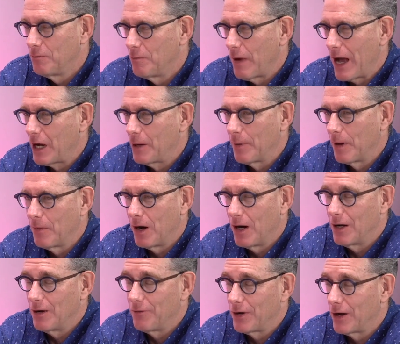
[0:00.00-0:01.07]
Back of my
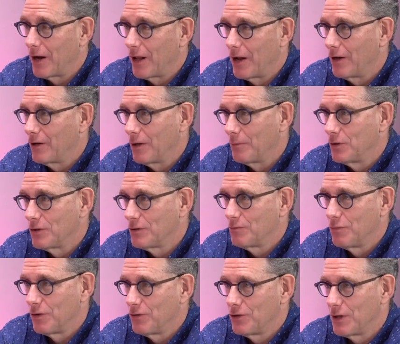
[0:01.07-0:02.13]
mind, I figured I'd end up just
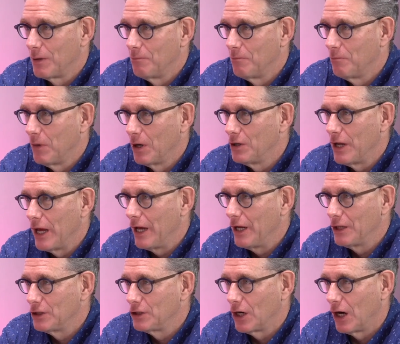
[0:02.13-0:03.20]
with some
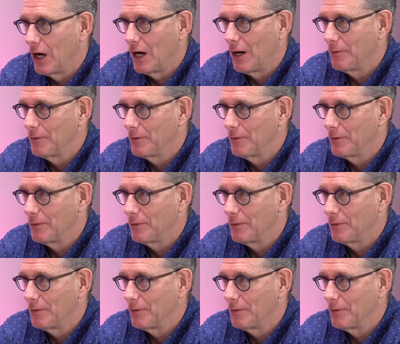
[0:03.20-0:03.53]
mundane job.